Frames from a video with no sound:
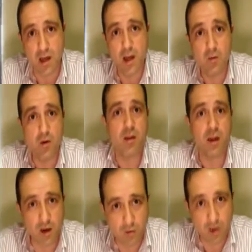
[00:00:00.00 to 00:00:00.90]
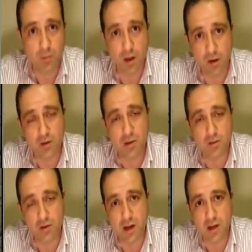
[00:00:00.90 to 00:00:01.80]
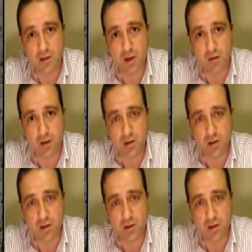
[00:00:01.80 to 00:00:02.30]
where they can reap benefits for the next generations.